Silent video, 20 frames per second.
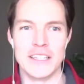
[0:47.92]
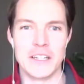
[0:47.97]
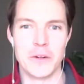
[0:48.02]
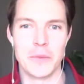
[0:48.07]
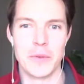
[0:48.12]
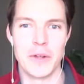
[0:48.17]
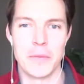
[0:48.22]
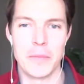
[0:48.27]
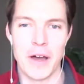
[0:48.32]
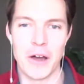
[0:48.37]

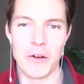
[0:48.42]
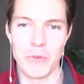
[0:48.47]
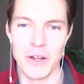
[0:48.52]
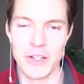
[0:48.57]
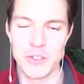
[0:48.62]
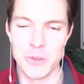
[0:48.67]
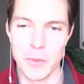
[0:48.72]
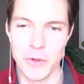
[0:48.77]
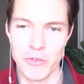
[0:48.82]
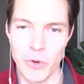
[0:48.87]
bit about
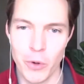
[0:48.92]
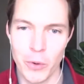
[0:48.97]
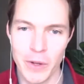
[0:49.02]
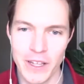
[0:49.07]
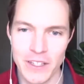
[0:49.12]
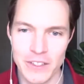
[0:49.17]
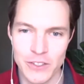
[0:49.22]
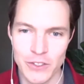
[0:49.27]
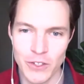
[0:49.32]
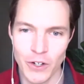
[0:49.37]
Rachel before we
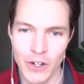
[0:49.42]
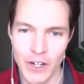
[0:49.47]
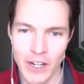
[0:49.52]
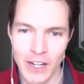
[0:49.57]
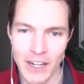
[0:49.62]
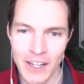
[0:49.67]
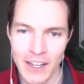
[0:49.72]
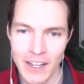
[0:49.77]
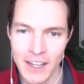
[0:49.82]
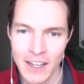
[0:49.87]
get
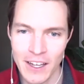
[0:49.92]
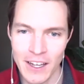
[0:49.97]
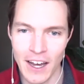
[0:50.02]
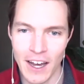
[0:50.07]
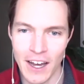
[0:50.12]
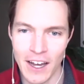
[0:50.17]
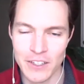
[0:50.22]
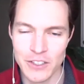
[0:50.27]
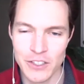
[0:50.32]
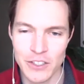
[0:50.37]
started.
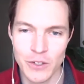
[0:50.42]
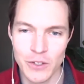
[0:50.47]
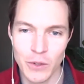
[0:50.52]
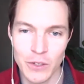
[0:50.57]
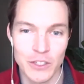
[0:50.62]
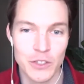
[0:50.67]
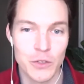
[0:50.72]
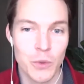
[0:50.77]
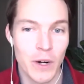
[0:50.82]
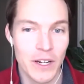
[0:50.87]
She's
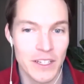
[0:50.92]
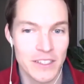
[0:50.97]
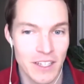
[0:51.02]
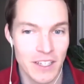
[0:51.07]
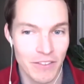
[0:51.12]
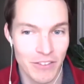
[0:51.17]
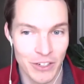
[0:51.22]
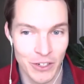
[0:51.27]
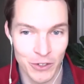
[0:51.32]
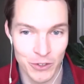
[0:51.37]
only
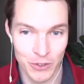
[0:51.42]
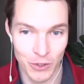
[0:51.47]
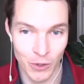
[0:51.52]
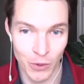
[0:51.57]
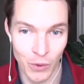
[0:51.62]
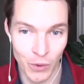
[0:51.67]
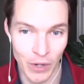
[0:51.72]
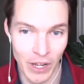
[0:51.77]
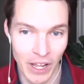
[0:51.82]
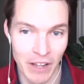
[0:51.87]
27 years
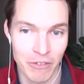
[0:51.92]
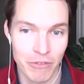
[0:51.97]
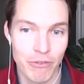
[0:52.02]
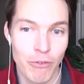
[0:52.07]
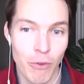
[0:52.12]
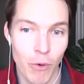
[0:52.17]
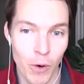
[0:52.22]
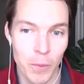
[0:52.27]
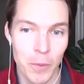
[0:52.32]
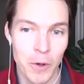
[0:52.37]
old, a
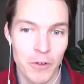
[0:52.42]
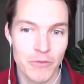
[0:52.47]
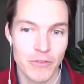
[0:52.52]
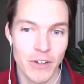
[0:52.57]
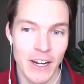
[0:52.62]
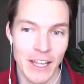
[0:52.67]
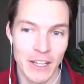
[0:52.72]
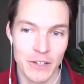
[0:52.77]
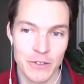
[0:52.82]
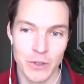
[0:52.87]
former
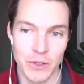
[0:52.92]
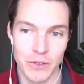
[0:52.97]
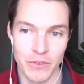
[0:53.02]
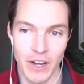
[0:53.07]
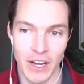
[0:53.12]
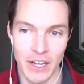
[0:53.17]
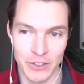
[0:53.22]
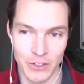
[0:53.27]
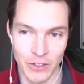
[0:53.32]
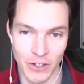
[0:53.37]
financial
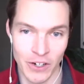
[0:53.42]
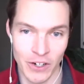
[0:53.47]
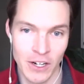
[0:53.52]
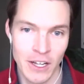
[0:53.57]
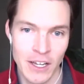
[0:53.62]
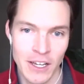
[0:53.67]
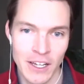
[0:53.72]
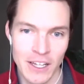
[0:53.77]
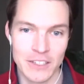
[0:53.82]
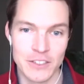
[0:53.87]
advisor,
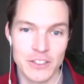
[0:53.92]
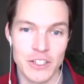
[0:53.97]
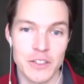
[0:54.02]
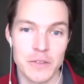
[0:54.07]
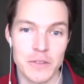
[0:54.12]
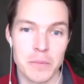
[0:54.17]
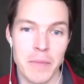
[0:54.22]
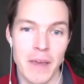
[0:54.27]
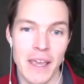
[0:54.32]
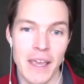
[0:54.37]
and she has
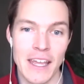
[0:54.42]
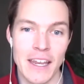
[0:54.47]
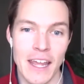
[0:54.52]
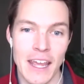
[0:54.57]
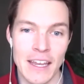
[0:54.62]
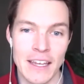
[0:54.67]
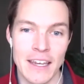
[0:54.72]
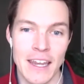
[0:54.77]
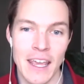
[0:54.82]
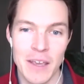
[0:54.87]
made a
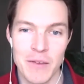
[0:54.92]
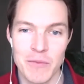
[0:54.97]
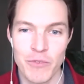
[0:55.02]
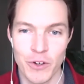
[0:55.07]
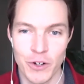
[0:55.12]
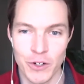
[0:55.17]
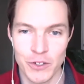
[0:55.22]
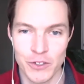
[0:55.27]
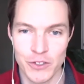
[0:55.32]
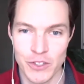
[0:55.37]
name for
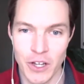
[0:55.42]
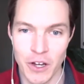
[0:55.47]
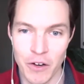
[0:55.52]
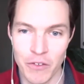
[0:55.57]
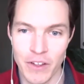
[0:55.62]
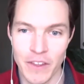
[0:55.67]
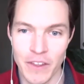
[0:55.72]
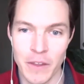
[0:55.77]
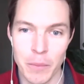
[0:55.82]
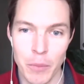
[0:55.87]
herself
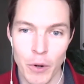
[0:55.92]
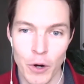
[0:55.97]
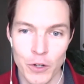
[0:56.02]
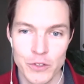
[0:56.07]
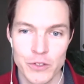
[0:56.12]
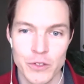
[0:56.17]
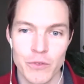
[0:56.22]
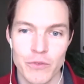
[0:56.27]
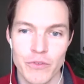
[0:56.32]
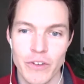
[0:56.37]
in the
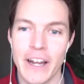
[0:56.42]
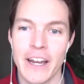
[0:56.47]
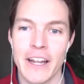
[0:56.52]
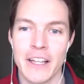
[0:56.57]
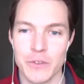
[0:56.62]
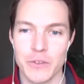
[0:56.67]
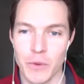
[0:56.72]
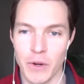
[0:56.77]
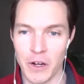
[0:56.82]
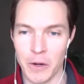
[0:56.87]
personal
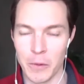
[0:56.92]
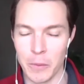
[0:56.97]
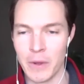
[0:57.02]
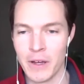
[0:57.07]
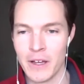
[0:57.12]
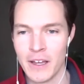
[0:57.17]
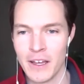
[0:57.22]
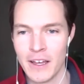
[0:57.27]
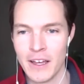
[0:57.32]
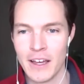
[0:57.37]
finance realm.
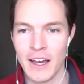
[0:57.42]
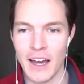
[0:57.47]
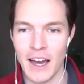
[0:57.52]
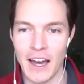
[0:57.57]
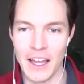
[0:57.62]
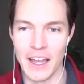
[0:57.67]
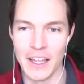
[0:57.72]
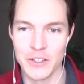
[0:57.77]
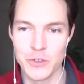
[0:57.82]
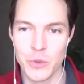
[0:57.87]

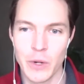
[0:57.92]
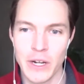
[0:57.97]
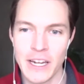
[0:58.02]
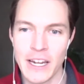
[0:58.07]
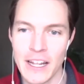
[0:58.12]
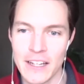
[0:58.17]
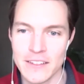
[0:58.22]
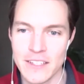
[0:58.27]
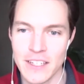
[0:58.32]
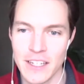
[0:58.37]
In
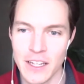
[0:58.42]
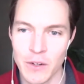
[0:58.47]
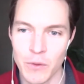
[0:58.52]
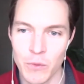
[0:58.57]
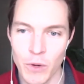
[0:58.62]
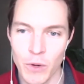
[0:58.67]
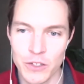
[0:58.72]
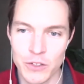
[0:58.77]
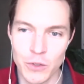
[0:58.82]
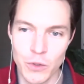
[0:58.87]
2019,
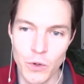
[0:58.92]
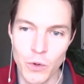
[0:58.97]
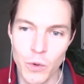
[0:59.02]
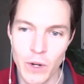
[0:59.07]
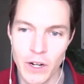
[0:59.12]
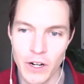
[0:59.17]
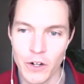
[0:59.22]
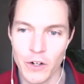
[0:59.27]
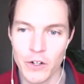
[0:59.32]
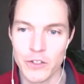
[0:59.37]
Rachel
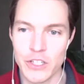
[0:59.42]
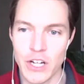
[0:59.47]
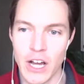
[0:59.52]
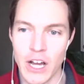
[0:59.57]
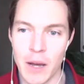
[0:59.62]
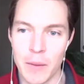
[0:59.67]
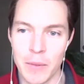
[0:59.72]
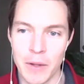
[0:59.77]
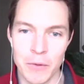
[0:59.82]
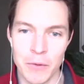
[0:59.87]
quit her
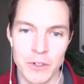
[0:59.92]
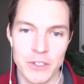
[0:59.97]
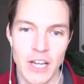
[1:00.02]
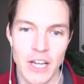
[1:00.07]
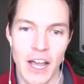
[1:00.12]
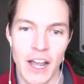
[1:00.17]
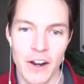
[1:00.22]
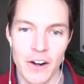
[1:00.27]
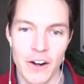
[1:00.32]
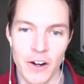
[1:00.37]
job and
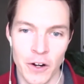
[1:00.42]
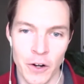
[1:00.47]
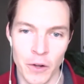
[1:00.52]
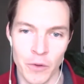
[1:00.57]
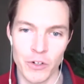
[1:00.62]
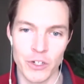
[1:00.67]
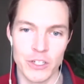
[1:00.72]
retired on over